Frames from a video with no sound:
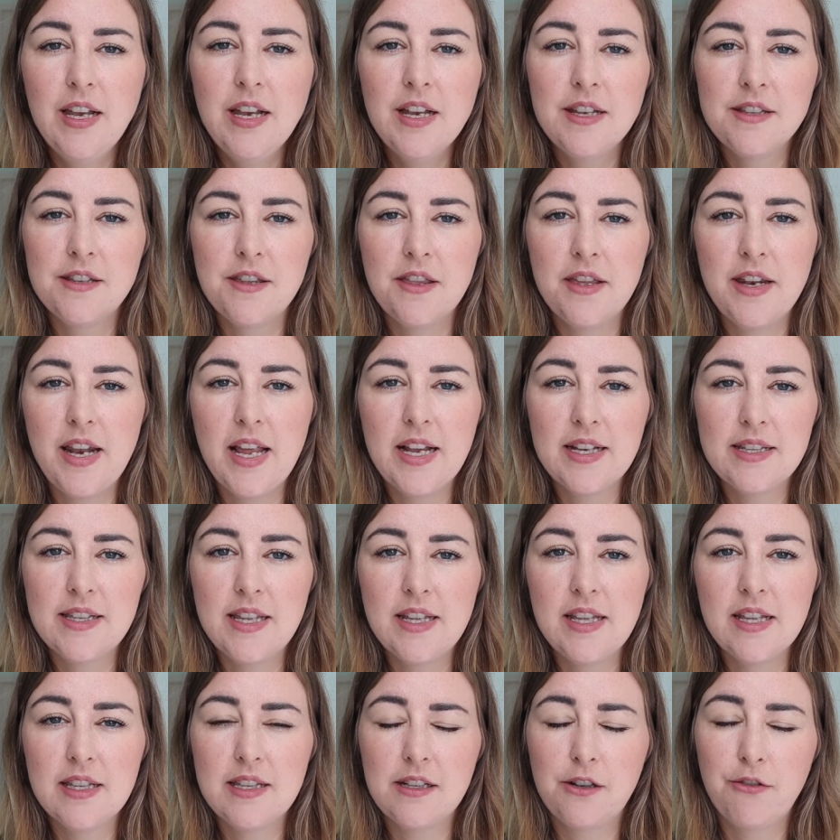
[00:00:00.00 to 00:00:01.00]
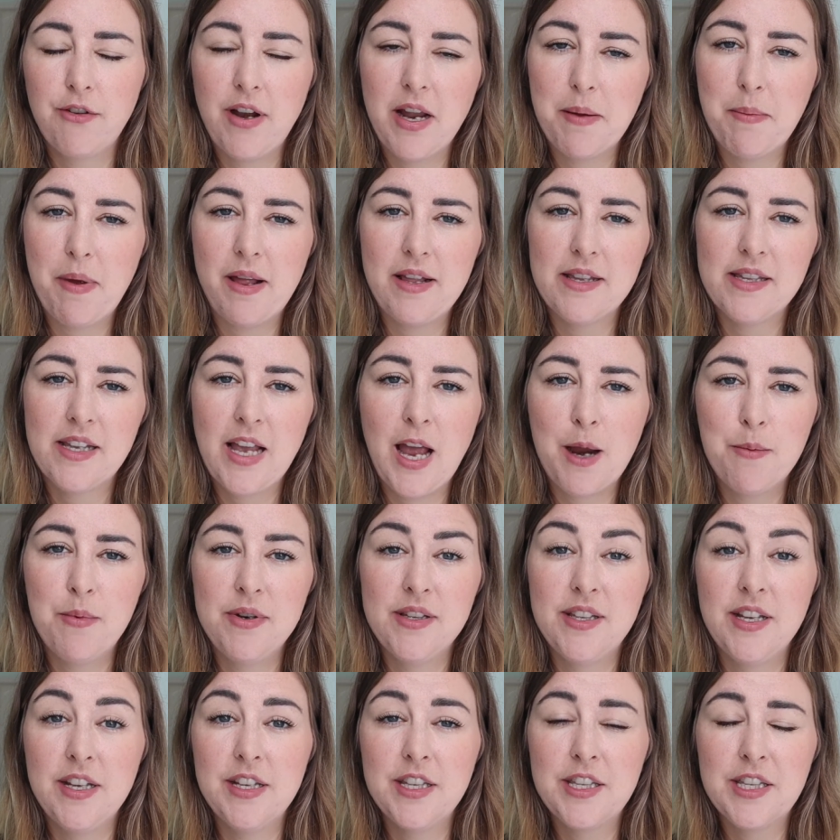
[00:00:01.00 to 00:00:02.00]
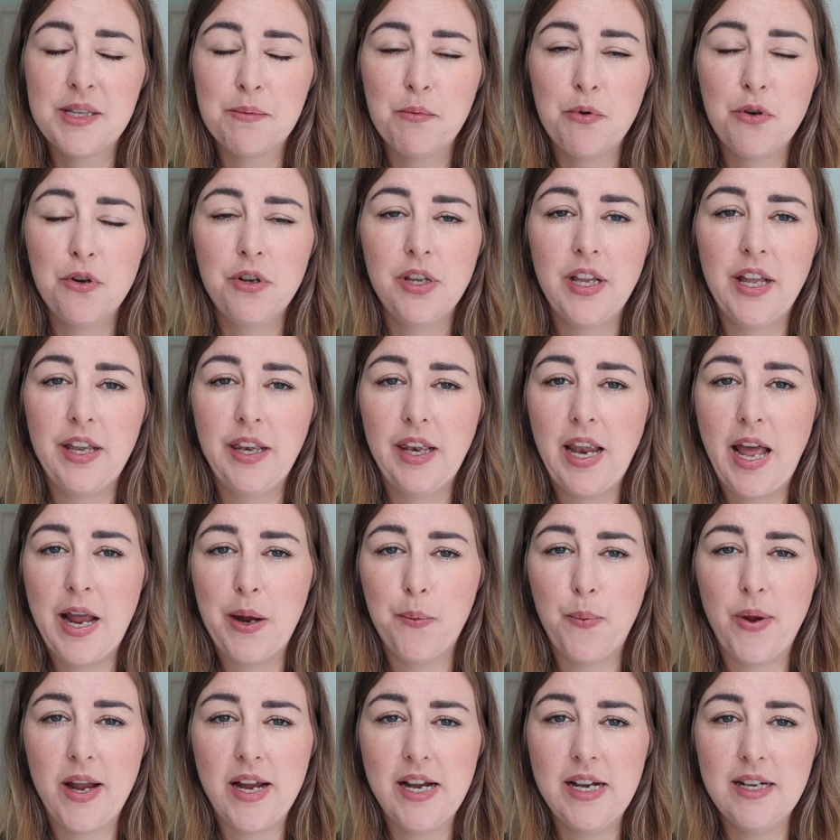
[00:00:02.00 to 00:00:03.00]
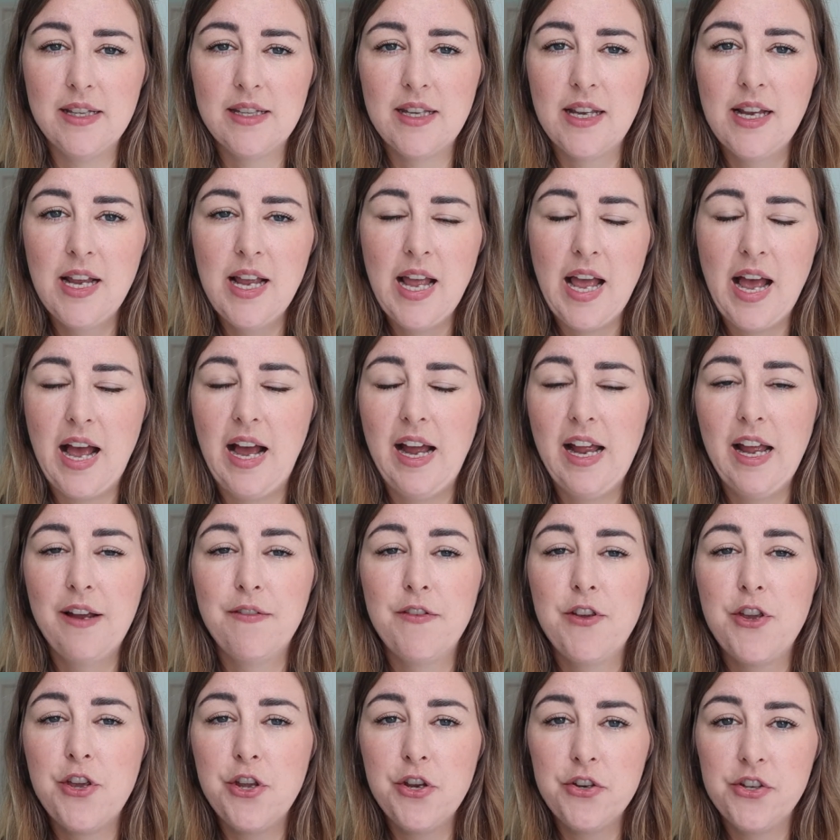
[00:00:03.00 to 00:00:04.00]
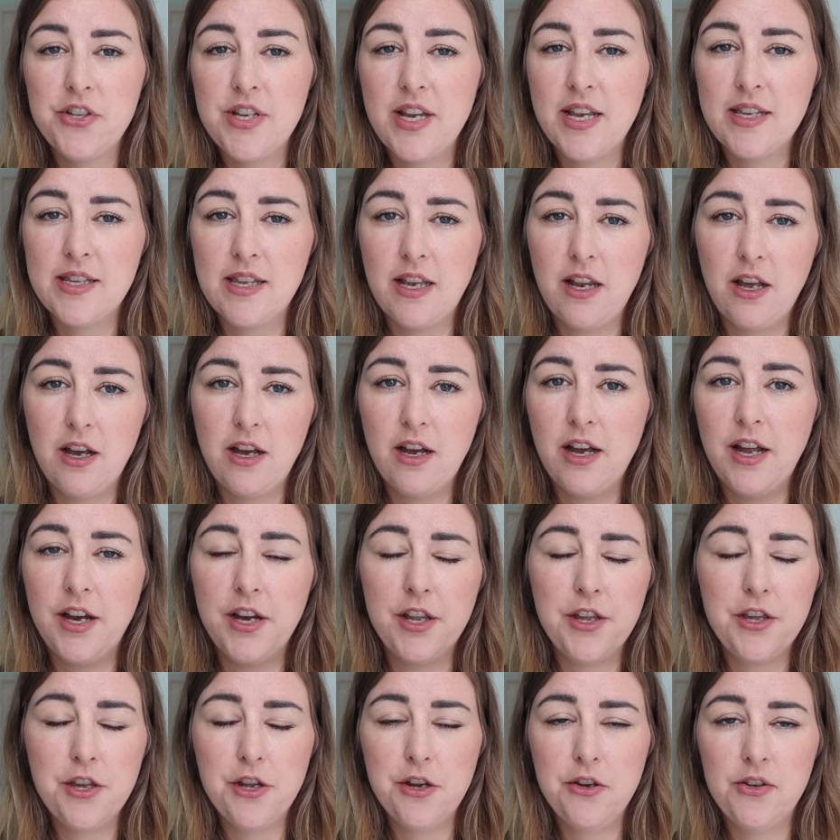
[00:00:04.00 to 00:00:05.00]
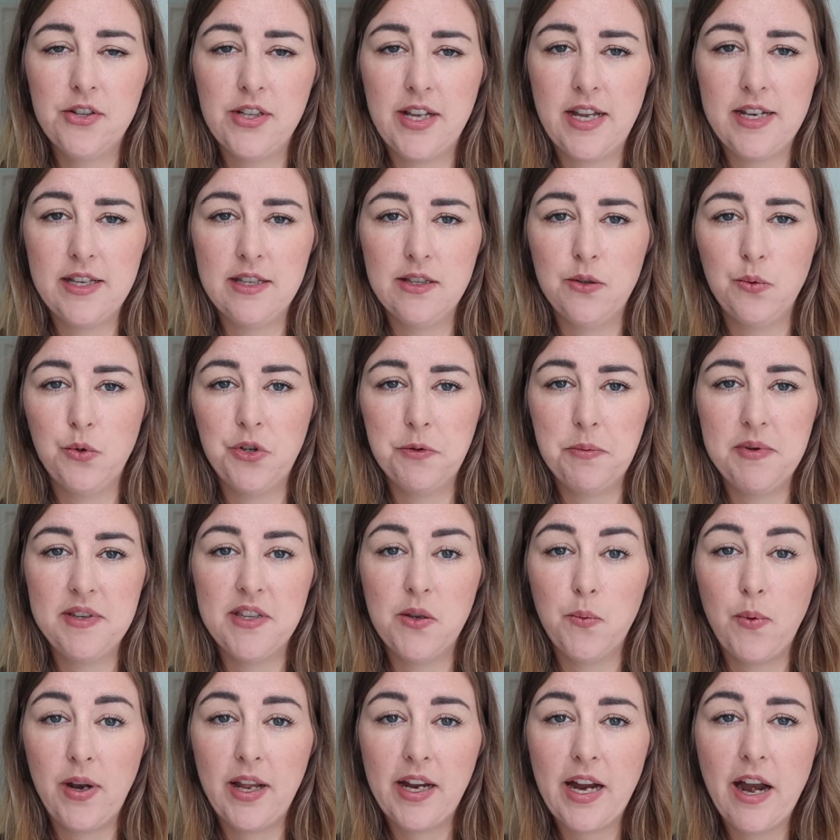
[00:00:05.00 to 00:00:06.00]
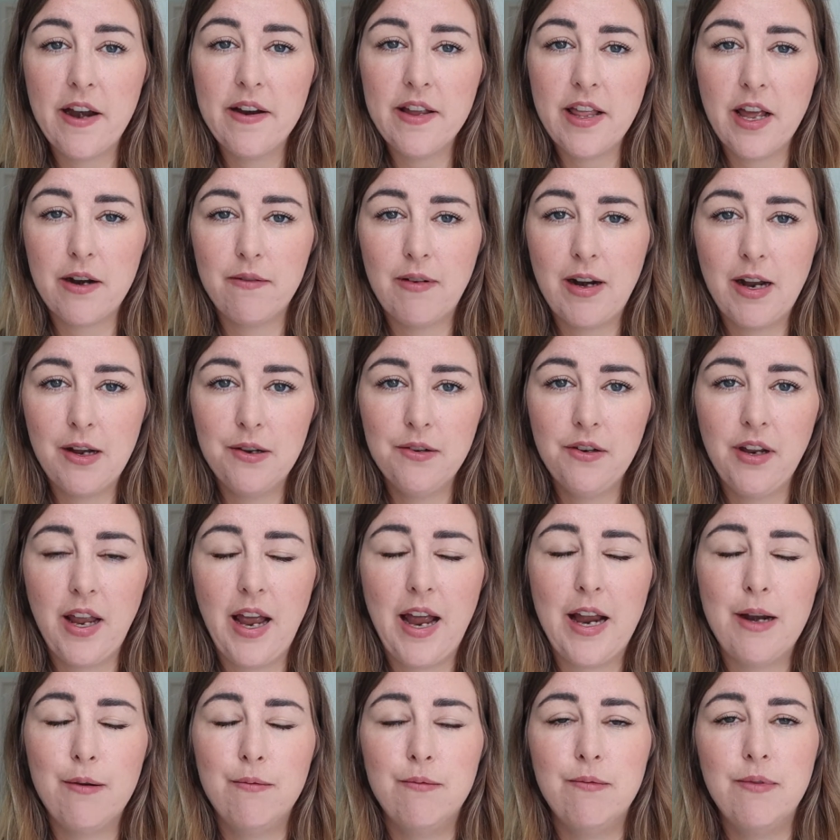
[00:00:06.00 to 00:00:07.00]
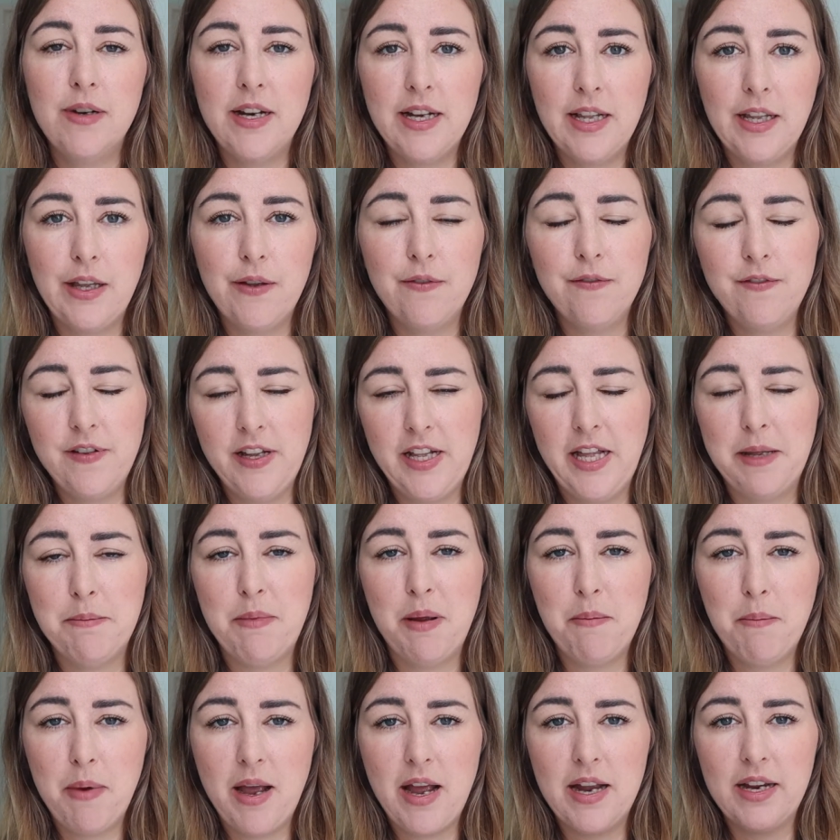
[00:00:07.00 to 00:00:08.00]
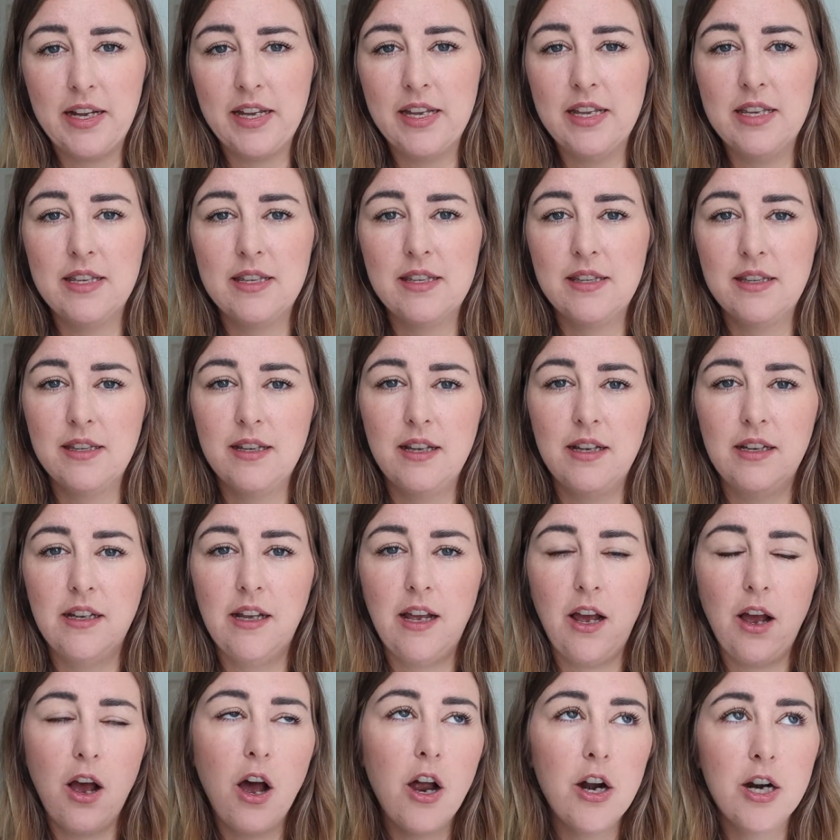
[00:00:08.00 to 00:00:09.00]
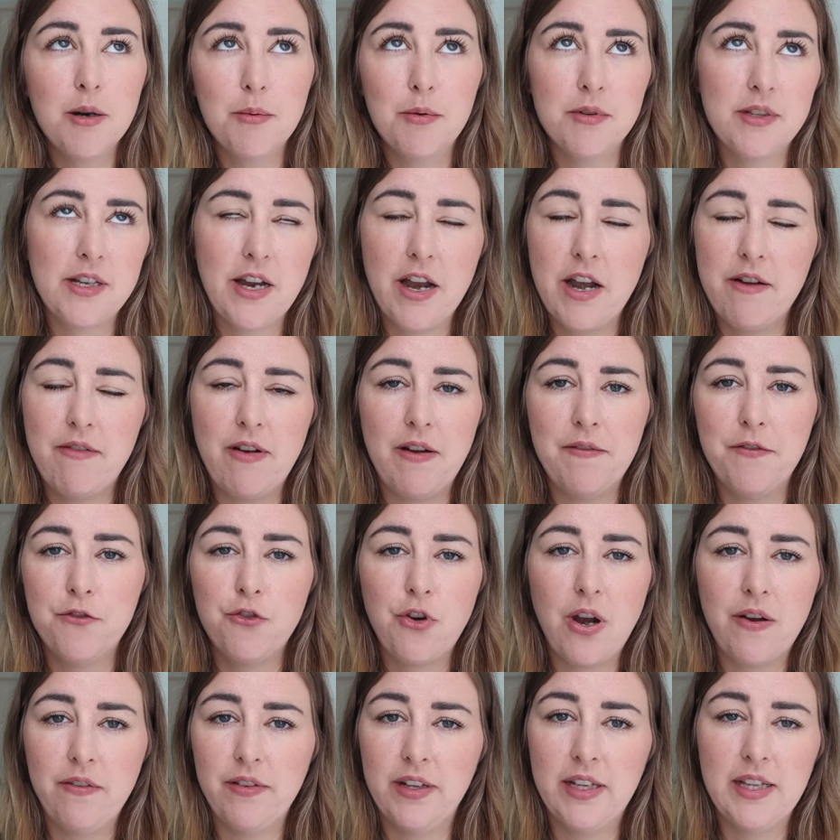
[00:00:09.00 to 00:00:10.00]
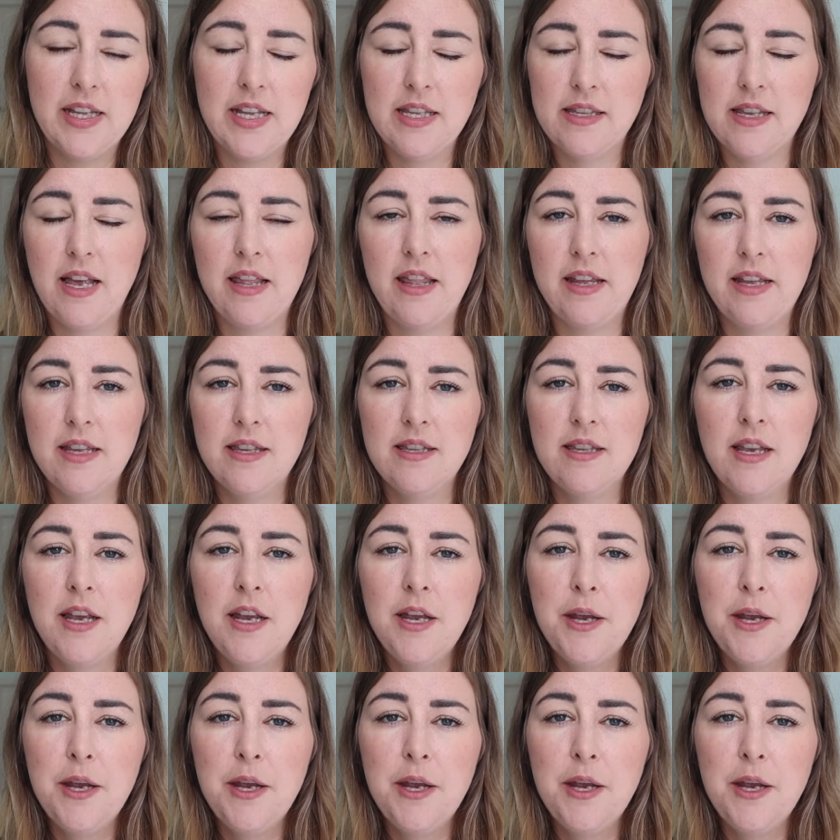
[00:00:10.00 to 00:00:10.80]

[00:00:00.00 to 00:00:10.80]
So the next thing that's great about this camera is it's small and lightweight. I have a huge DSLR and a huge lens, which means that when I carry that around, I really can feel it in my bag. It's horrible to carry around for travelling, things like this.